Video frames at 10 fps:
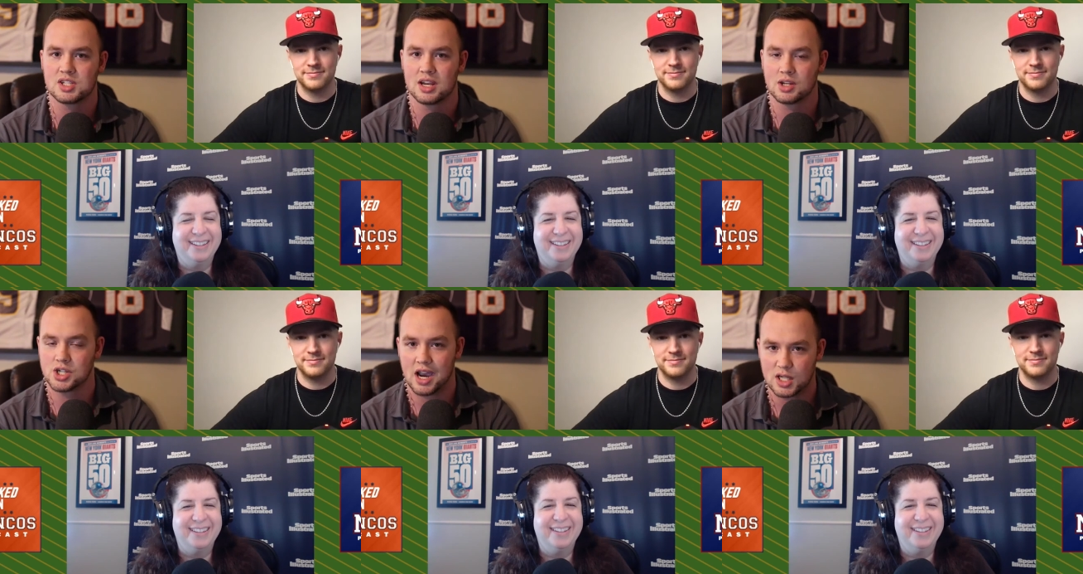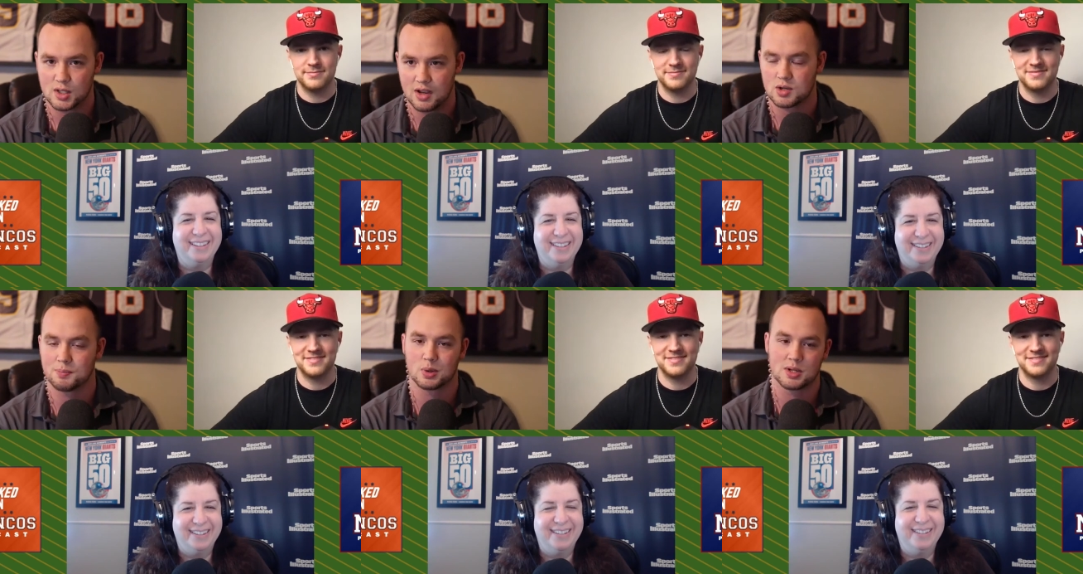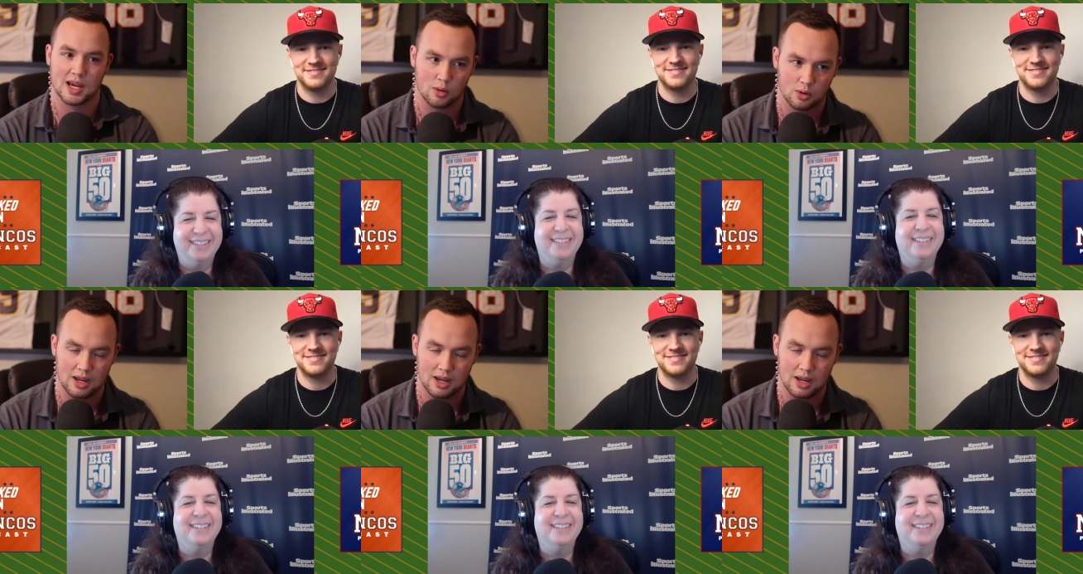Speaker 1: that Giants fans are particularly